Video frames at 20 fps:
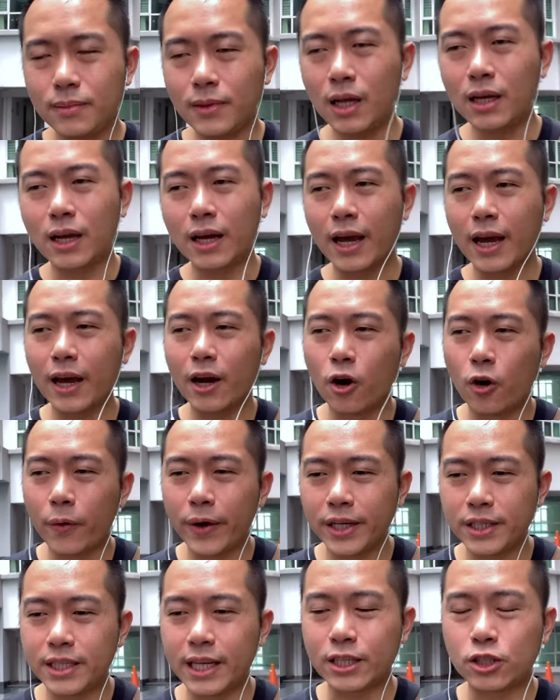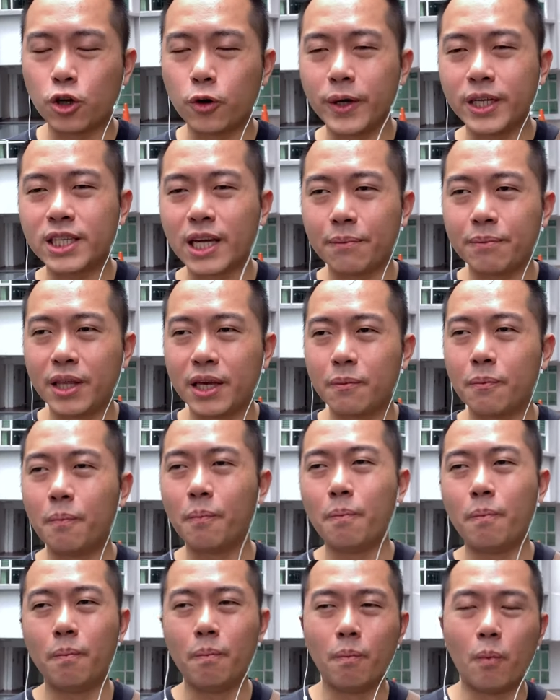okay, always, there's always something
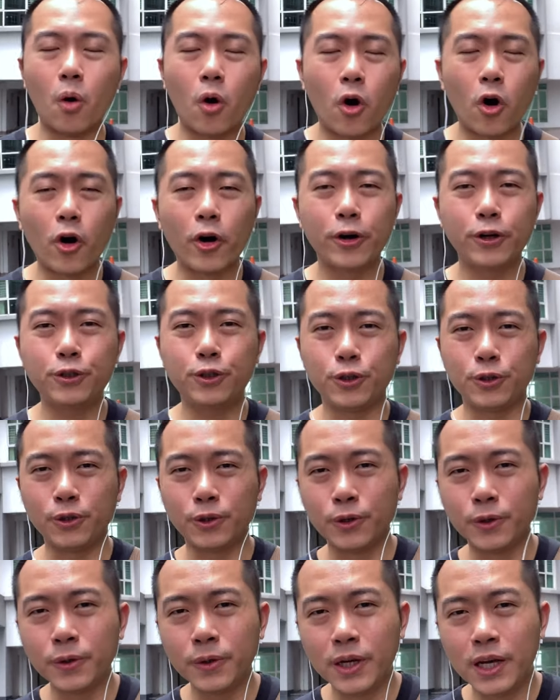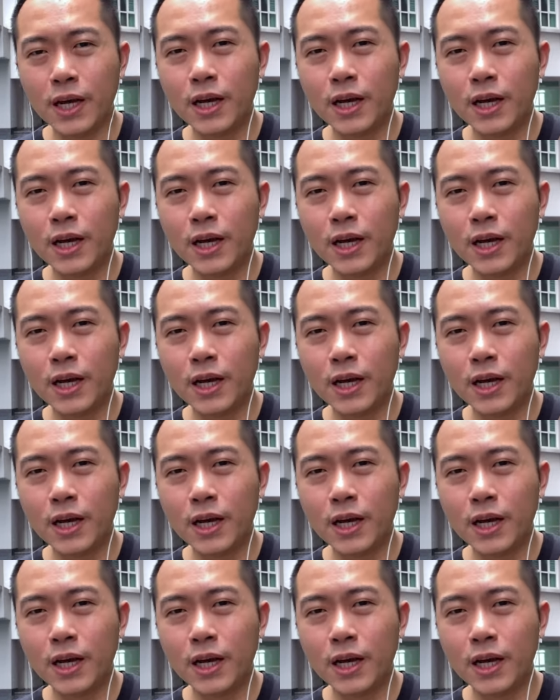more to do.